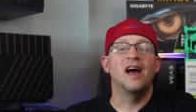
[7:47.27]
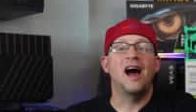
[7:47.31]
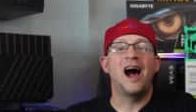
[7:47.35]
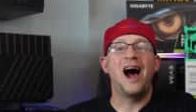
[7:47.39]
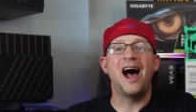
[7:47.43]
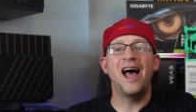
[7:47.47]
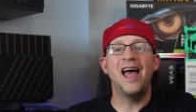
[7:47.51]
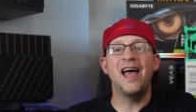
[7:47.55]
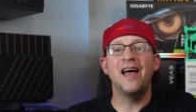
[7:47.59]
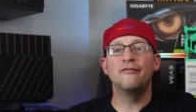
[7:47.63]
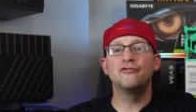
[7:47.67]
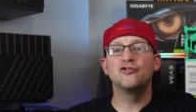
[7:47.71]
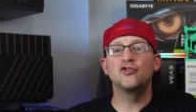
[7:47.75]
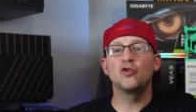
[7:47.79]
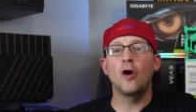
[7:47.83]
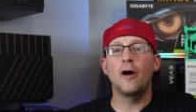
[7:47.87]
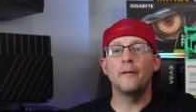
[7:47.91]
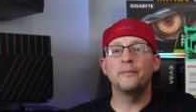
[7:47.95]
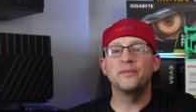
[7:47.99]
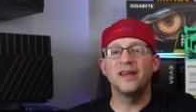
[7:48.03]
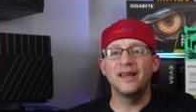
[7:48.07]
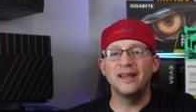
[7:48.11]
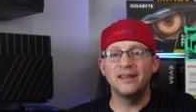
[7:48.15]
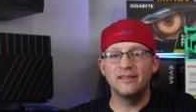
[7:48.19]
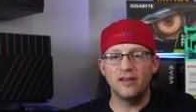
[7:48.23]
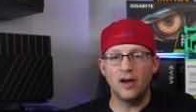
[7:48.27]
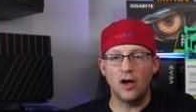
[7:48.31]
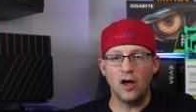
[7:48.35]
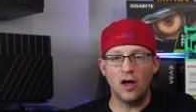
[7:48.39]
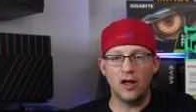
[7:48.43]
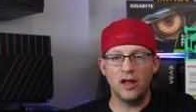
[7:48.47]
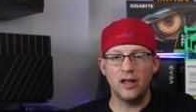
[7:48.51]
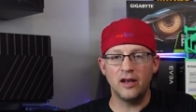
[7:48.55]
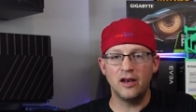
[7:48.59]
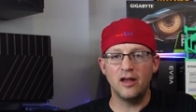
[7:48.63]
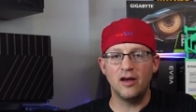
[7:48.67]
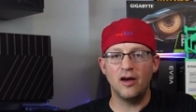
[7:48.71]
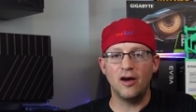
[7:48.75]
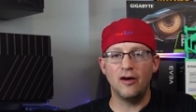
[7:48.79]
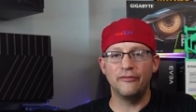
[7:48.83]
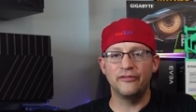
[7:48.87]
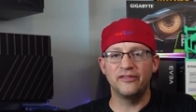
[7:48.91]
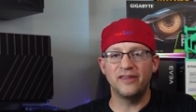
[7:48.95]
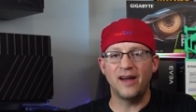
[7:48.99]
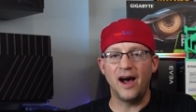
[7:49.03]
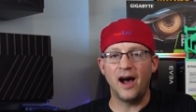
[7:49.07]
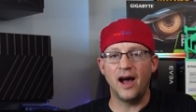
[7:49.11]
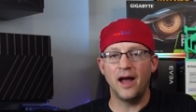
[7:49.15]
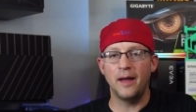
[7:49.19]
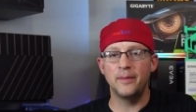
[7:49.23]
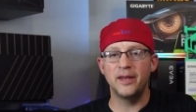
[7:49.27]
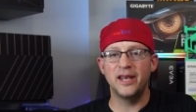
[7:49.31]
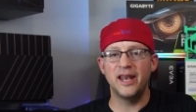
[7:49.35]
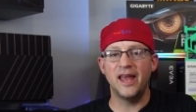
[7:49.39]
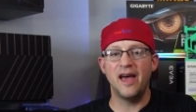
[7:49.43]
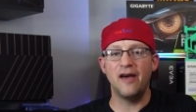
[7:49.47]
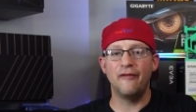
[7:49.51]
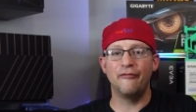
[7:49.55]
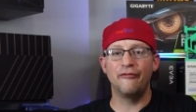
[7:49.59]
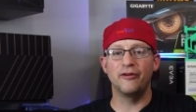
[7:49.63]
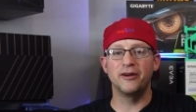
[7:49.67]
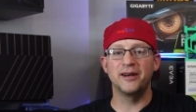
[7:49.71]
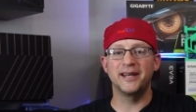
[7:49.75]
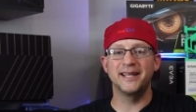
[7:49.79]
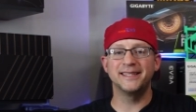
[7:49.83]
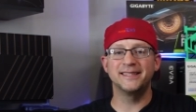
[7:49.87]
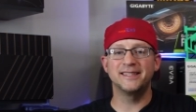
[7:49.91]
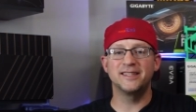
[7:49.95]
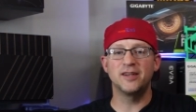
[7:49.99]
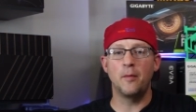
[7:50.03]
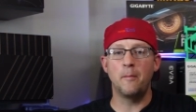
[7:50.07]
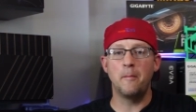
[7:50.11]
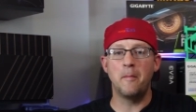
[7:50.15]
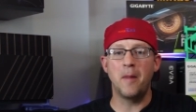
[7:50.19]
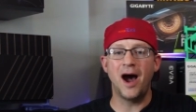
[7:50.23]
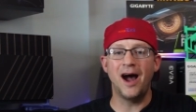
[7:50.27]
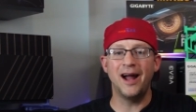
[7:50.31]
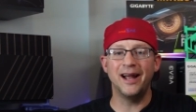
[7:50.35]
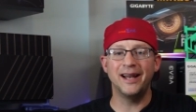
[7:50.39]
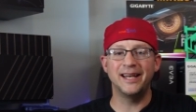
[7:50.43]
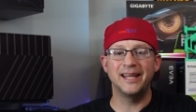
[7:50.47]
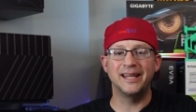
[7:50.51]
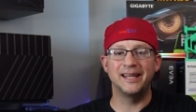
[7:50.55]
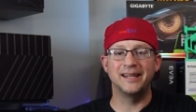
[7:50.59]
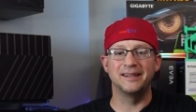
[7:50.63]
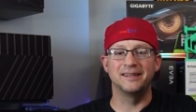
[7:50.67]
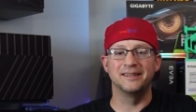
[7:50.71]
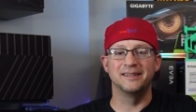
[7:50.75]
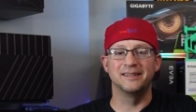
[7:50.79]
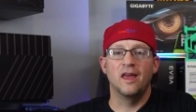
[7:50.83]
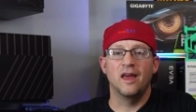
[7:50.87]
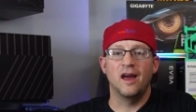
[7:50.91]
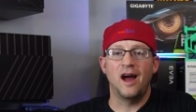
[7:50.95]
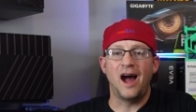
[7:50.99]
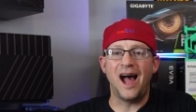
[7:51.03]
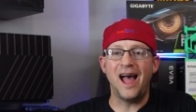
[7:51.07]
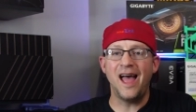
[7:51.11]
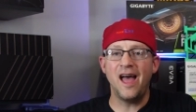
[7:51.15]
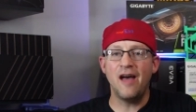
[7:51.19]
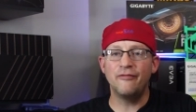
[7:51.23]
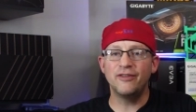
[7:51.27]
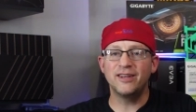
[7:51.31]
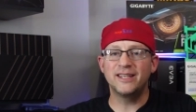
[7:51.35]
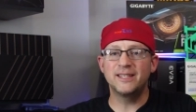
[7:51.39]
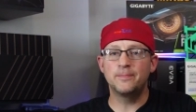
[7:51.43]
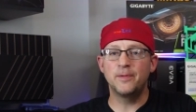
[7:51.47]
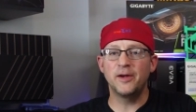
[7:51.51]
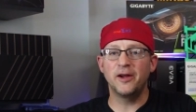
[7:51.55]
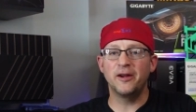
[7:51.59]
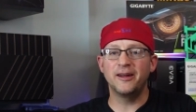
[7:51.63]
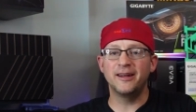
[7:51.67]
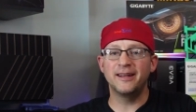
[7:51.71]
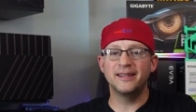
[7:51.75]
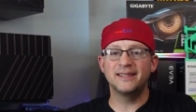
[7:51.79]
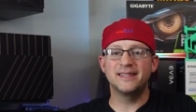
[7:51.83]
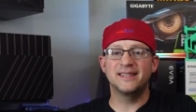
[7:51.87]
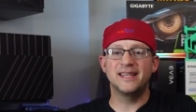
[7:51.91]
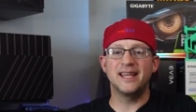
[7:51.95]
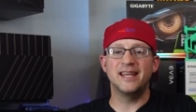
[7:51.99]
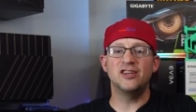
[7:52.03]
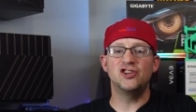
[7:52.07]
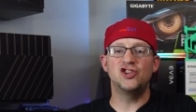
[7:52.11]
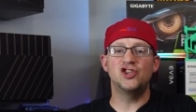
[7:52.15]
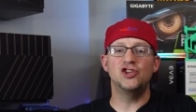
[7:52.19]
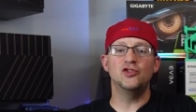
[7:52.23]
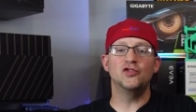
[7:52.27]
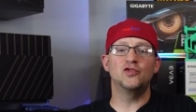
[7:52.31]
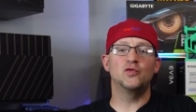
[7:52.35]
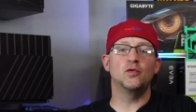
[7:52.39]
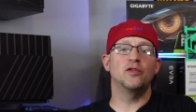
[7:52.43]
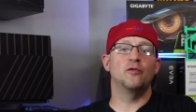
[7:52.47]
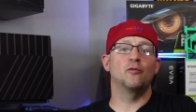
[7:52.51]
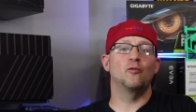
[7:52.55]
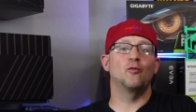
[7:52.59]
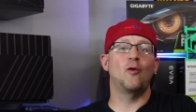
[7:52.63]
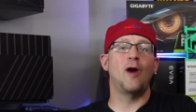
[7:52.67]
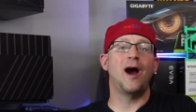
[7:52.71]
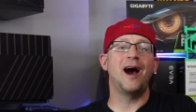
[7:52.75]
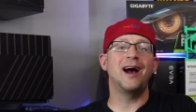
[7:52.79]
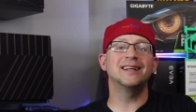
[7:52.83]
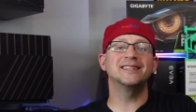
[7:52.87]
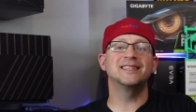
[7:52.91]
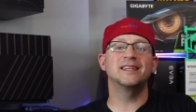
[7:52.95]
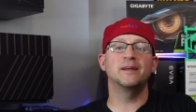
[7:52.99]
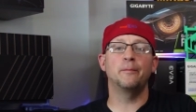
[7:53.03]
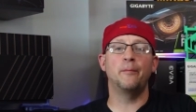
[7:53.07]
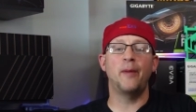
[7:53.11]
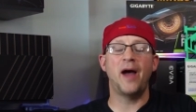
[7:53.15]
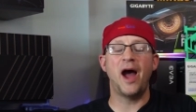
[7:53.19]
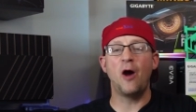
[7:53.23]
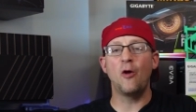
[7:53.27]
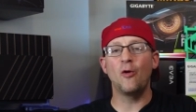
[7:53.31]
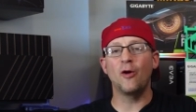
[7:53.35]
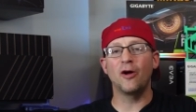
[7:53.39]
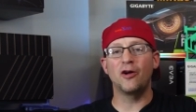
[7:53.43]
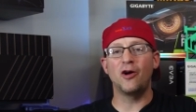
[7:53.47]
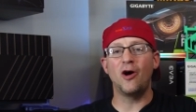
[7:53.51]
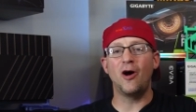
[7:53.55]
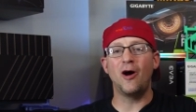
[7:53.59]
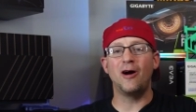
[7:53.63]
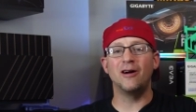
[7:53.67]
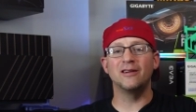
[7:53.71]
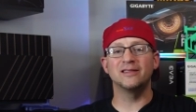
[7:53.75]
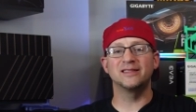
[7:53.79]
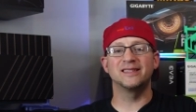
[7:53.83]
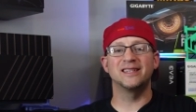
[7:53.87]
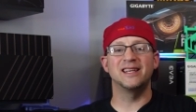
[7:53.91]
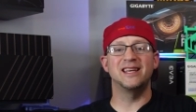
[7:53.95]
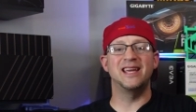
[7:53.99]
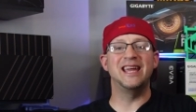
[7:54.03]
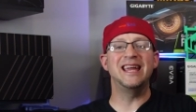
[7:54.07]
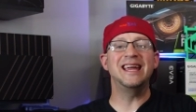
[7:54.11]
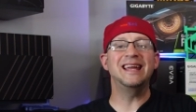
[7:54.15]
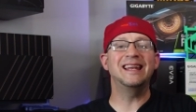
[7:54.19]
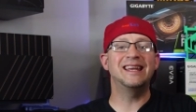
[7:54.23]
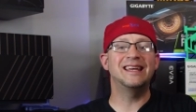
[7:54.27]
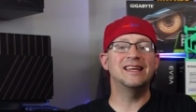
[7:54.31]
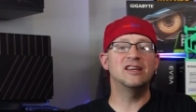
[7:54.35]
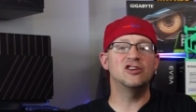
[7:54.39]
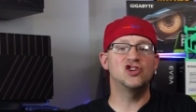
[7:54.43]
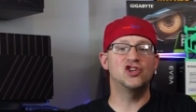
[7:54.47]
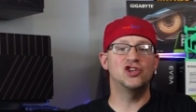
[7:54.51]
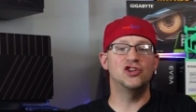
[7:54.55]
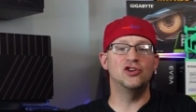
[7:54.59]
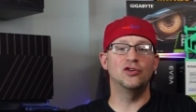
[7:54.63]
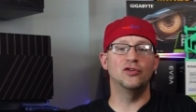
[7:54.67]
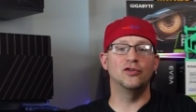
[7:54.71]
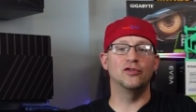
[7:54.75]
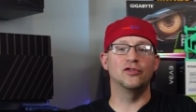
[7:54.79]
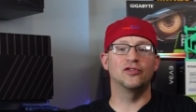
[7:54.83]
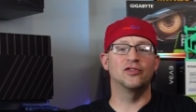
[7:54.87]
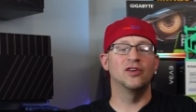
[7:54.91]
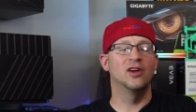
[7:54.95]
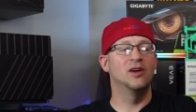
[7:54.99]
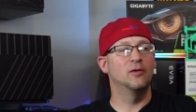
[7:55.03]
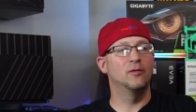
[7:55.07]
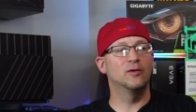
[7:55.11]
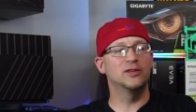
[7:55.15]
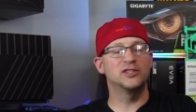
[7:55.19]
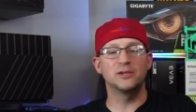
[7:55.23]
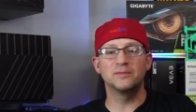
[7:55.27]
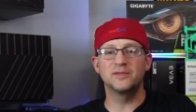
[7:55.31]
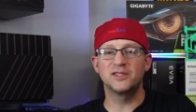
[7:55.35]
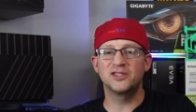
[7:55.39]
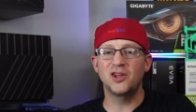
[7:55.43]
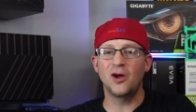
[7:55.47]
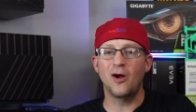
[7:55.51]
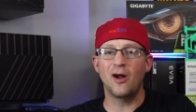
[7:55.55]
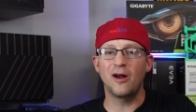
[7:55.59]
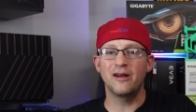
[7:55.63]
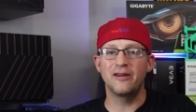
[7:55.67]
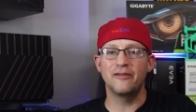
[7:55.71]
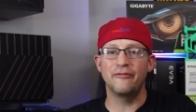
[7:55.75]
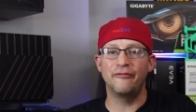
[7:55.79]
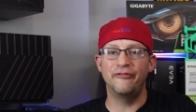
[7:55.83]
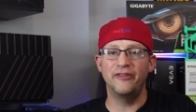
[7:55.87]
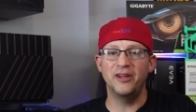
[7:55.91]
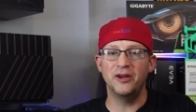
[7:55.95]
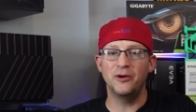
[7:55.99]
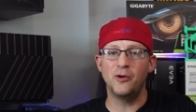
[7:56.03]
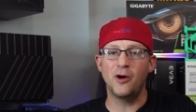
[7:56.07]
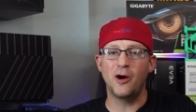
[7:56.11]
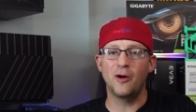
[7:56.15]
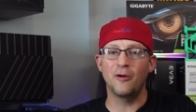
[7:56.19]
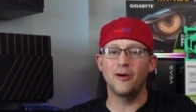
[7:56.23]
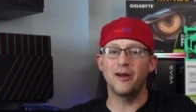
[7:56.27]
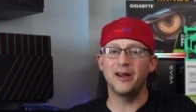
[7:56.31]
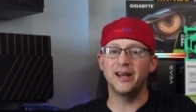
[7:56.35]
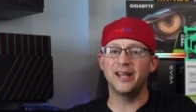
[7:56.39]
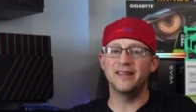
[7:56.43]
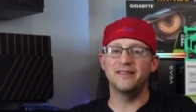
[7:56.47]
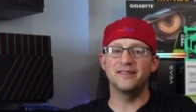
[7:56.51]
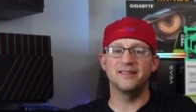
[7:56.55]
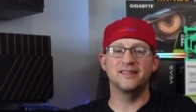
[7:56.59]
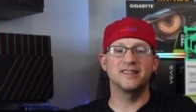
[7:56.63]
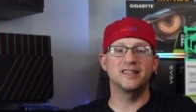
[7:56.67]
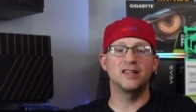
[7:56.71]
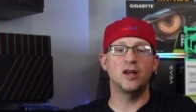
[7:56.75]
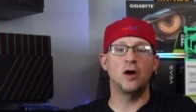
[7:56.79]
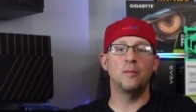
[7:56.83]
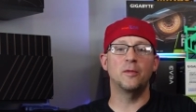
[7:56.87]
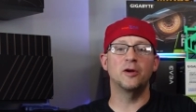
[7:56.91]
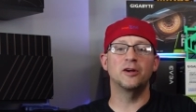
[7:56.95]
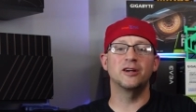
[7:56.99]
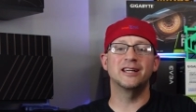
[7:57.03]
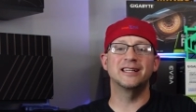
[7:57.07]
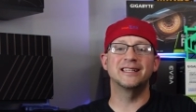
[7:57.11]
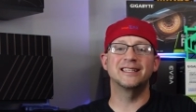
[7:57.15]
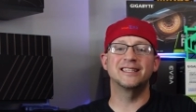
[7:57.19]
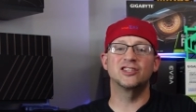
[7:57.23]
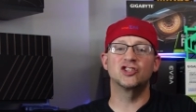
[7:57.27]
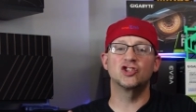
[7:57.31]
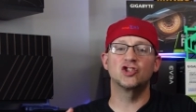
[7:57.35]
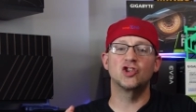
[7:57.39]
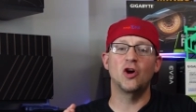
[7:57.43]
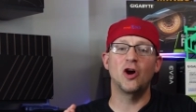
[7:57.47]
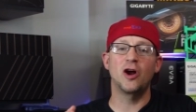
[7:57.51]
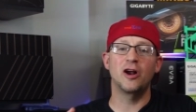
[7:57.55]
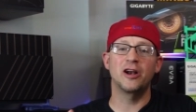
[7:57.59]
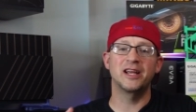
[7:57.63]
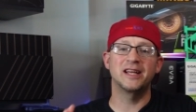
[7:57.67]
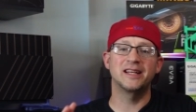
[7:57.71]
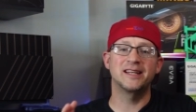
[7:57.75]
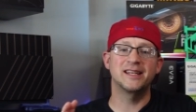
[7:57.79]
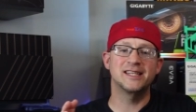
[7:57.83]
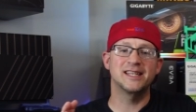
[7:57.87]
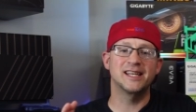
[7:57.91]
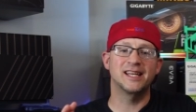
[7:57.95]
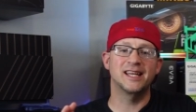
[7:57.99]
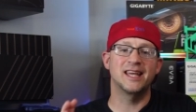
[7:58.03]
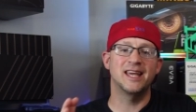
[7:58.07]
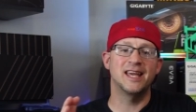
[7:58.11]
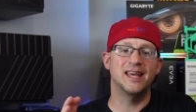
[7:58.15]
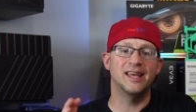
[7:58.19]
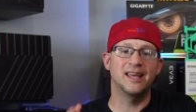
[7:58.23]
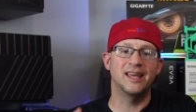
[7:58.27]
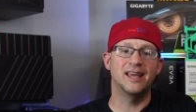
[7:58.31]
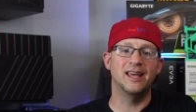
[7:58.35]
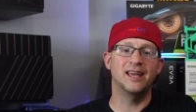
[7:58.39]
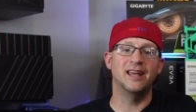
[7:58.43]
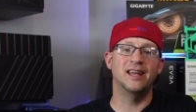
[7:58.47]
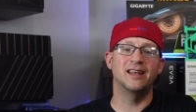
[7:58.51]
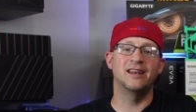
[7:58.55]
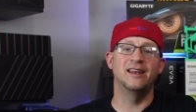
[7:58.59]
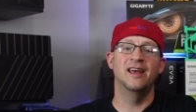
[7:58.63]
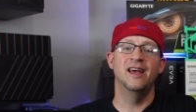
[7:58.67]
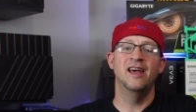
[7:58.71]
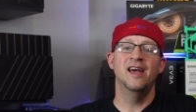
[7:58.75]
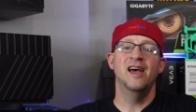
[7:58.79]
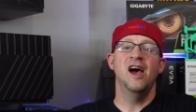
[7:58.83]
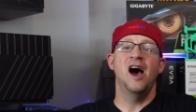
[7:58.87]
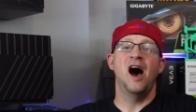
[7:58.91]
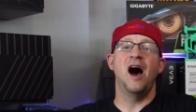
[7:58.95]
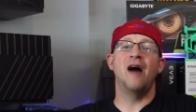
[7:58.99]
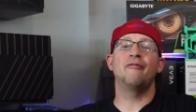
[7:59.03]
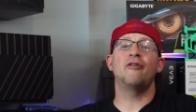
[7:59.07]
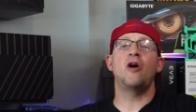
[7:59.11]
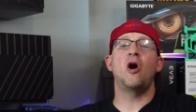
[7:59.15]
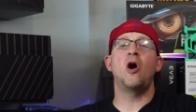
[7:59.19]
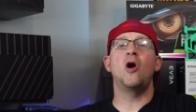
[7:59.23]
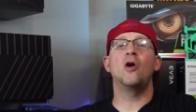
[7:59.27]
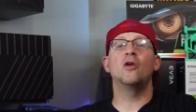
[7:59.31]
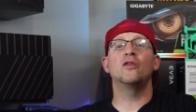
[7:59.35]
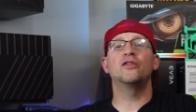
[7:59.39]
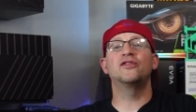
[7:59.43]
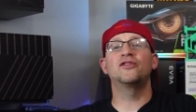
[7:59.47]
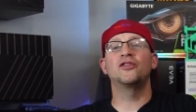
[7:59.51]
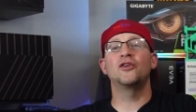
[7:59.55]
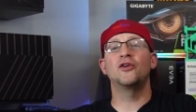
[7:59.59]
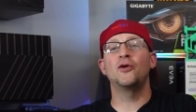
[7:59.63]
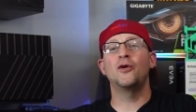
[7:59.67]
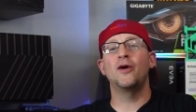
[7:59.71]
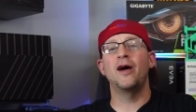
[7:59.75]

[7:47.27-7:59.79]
I have dropped a ton of time and effort into mining. I have experienced issues with rising power cost, heat issues, which I'm starting to feel already. The summer is starting to kick in. I've also